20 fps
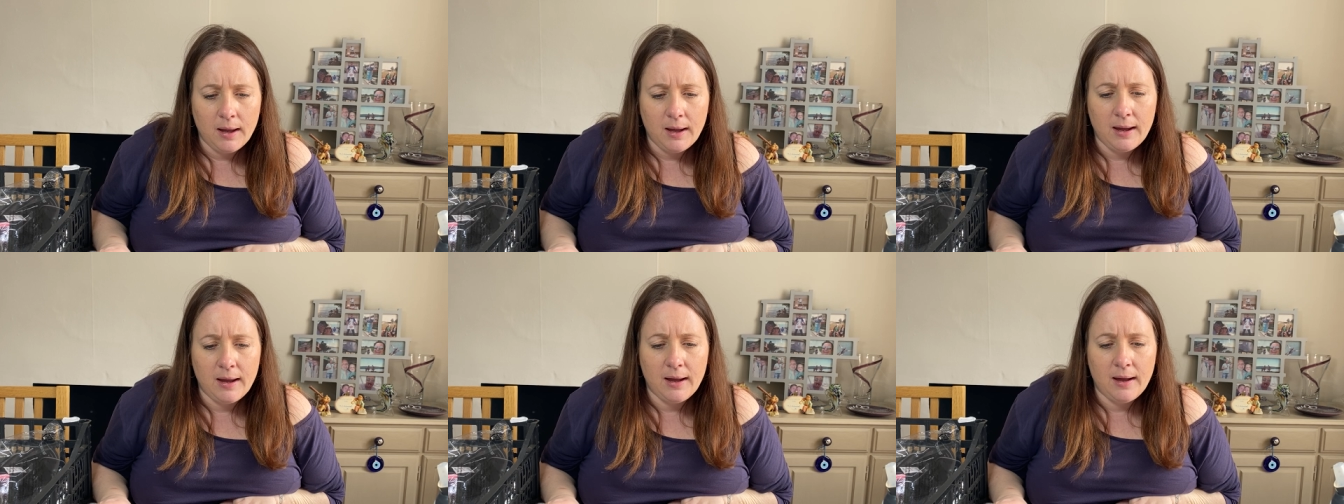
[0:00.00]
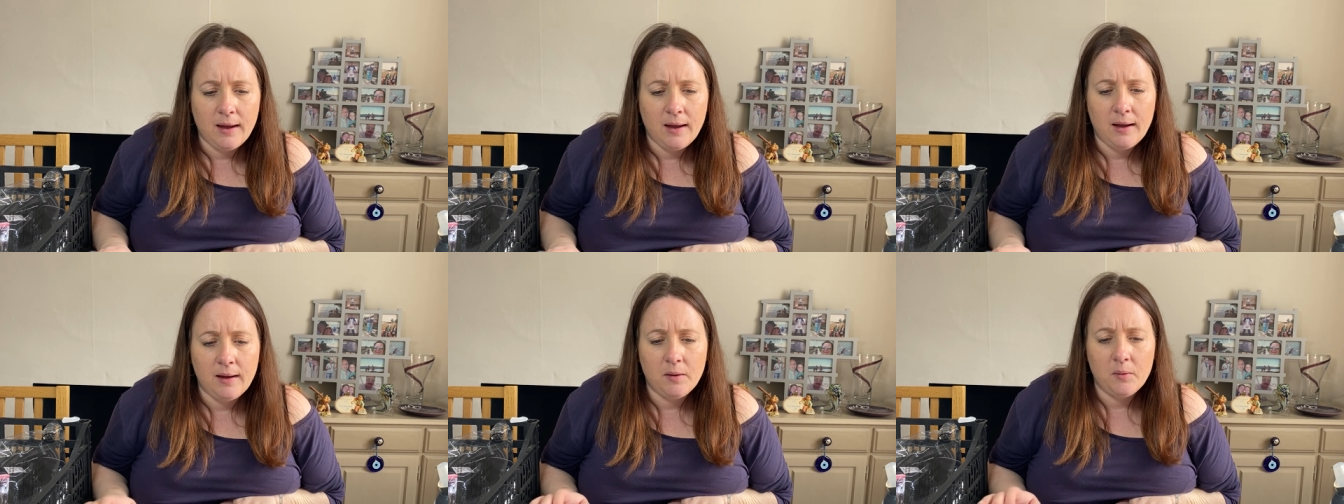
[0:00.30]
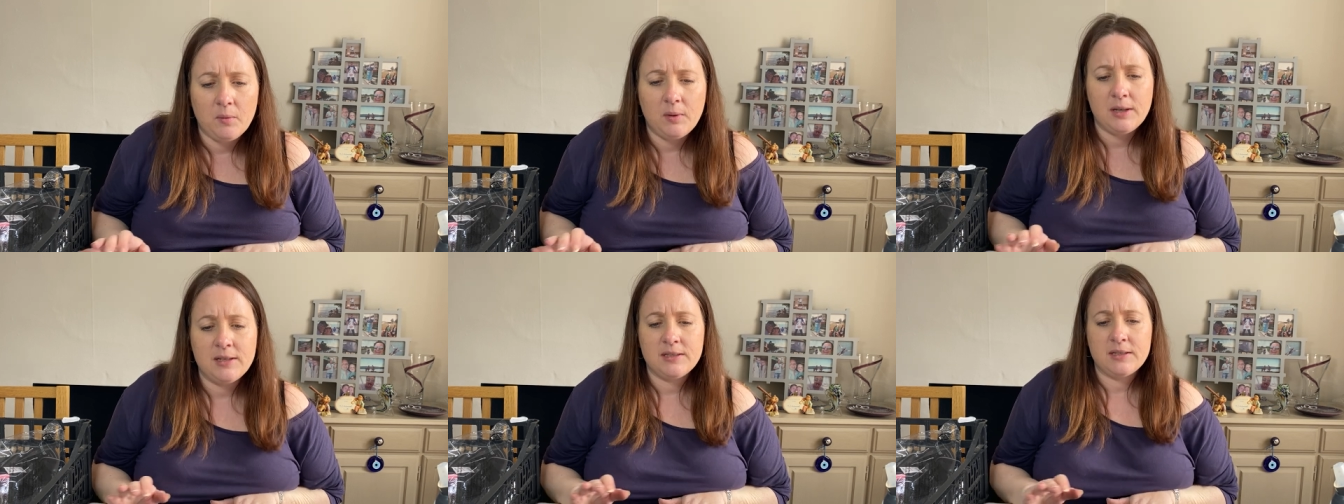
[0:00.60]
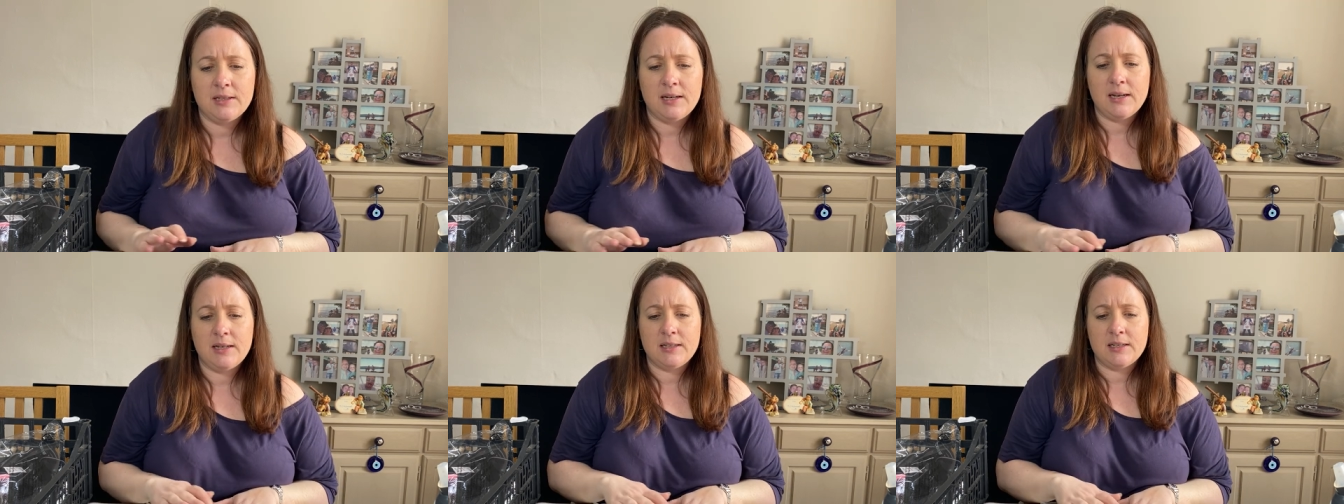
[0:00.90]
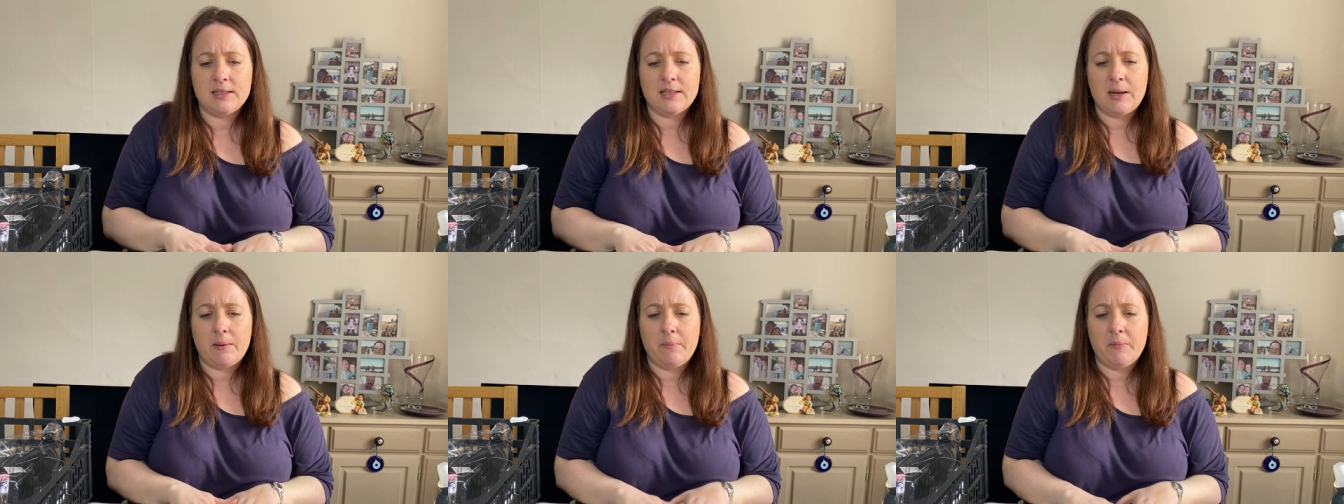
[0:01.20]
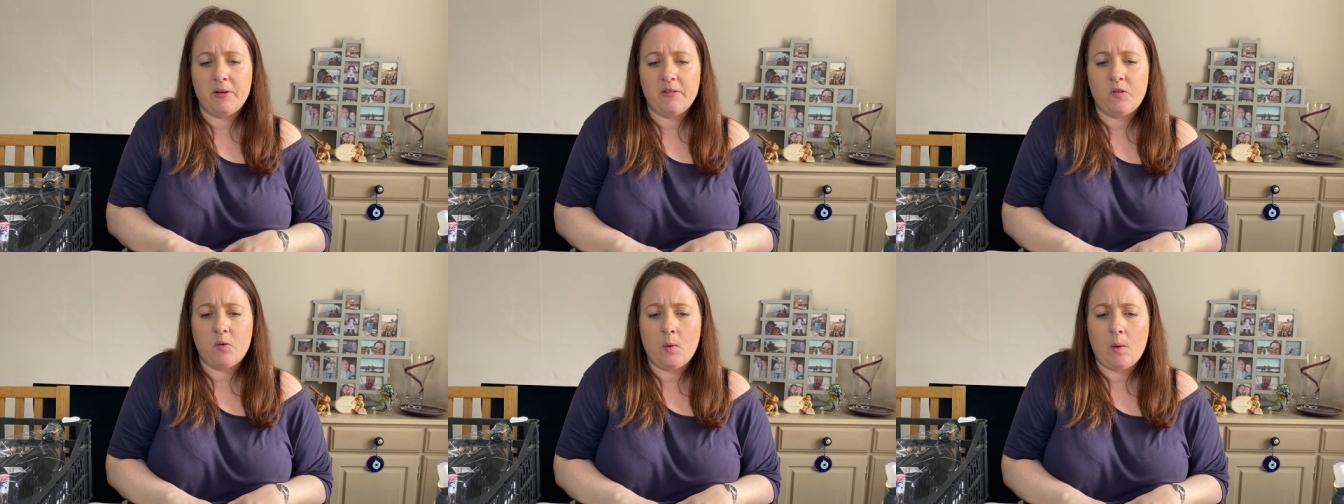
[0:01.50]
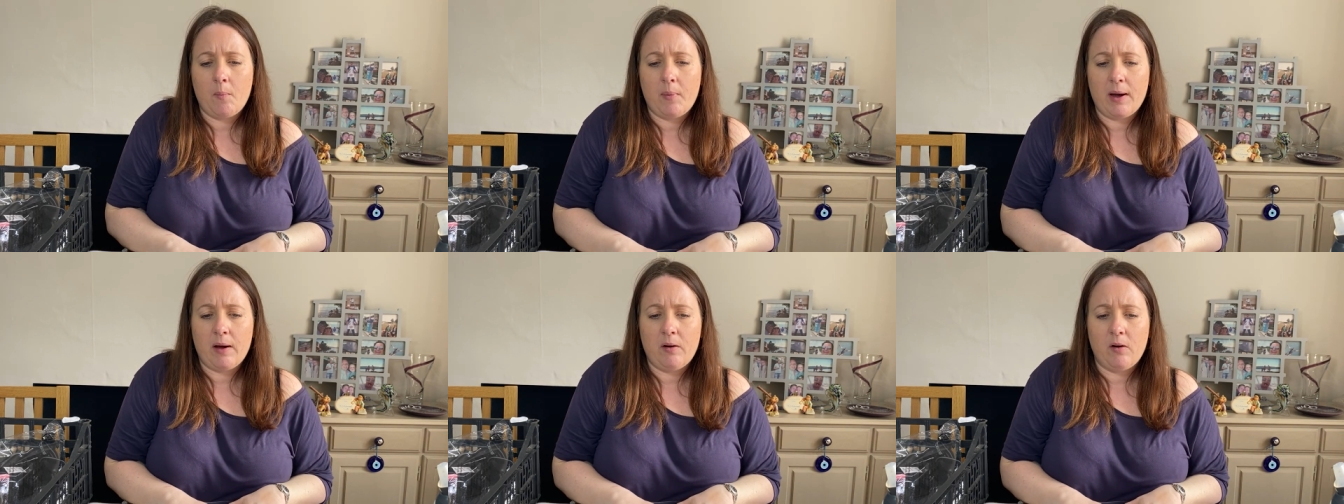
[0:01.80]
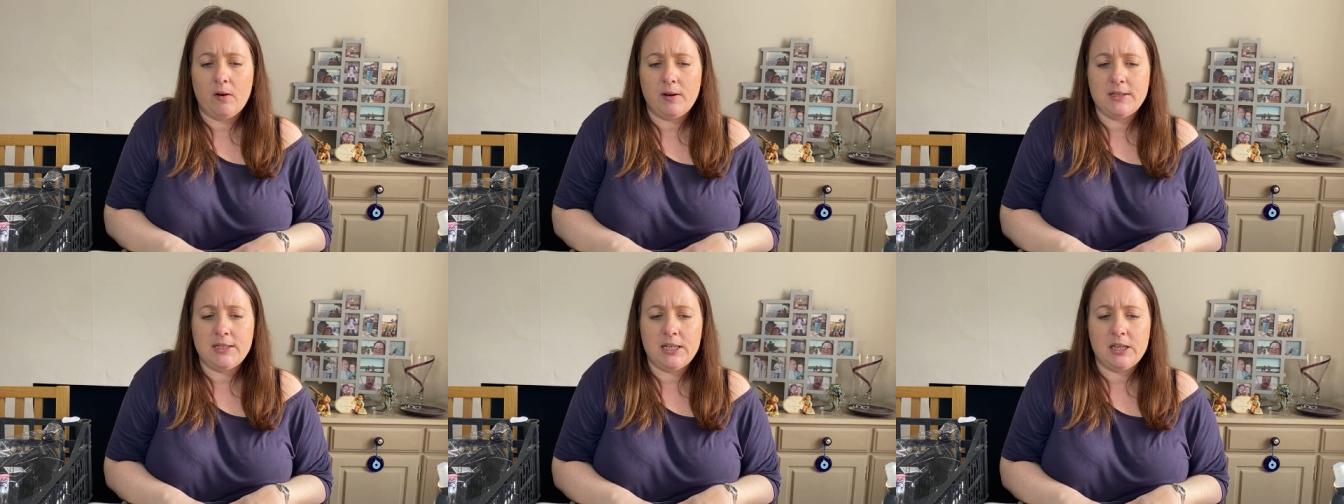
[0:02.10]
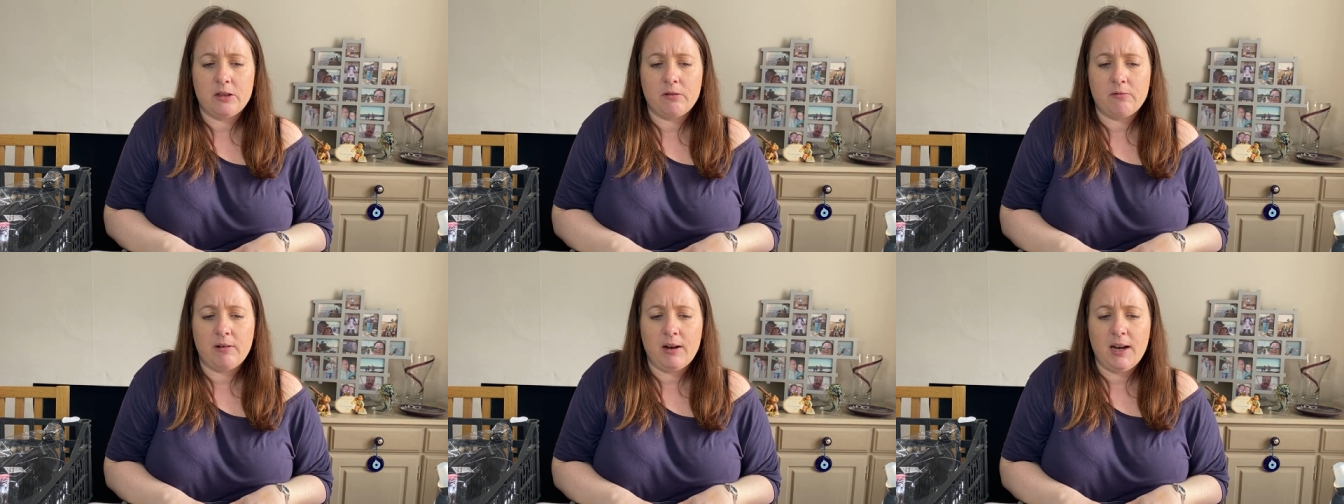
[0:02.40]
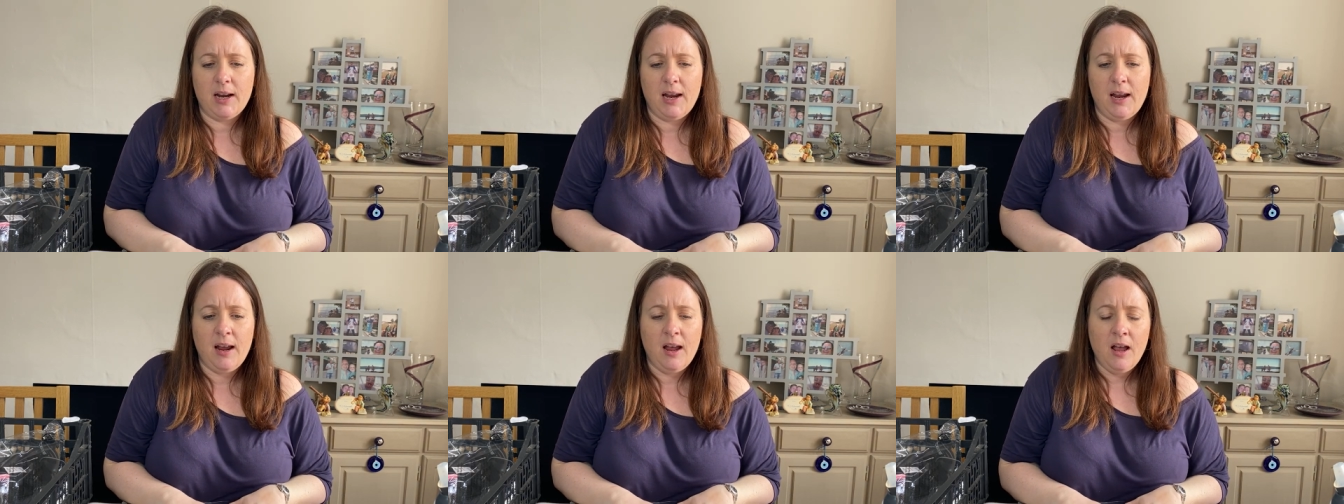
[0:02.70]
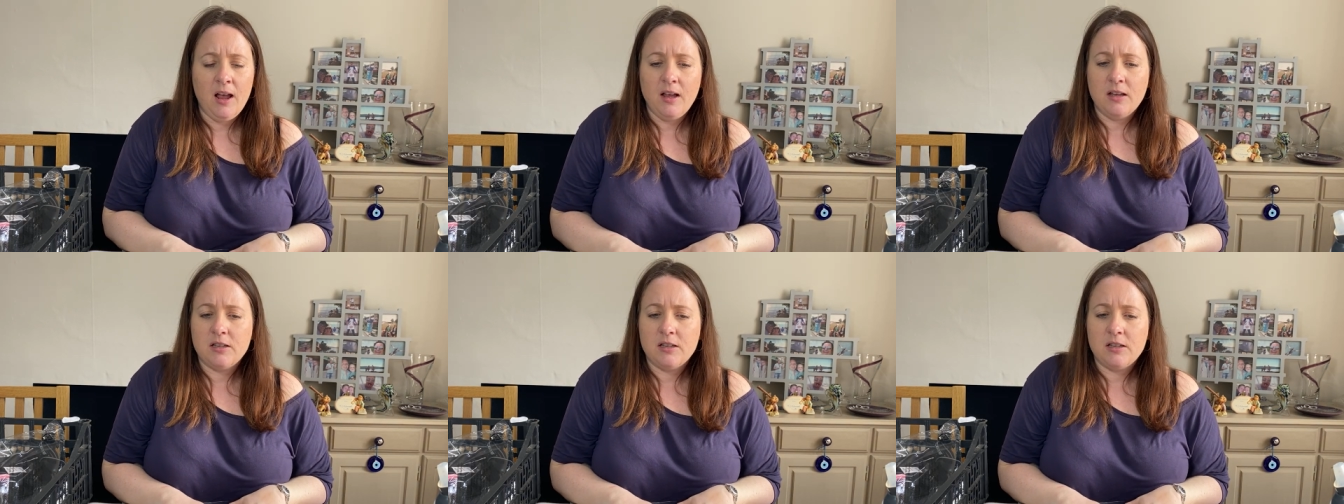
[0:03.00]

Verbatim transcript: Uh, listed it in December for £1.93. It's